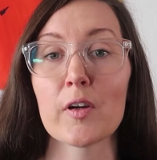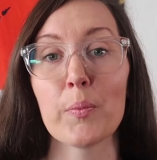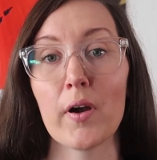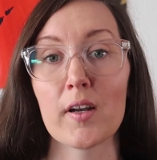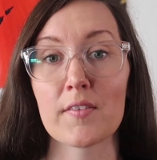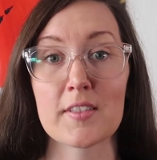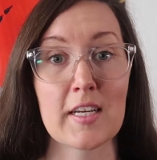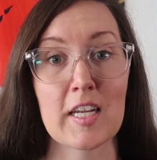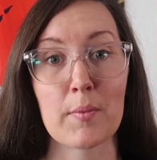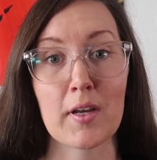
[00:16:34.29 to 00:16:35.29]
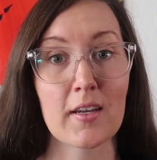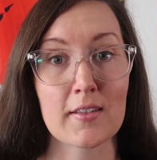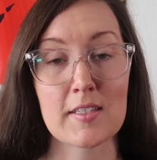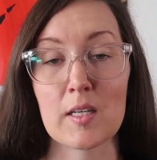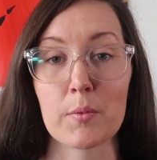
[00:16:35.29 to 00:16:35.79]
a part of the dynamic at
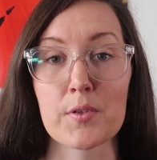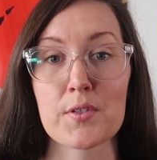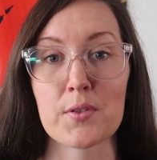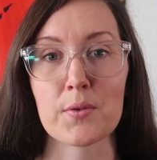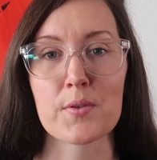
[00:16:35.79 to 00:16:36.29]
the table too.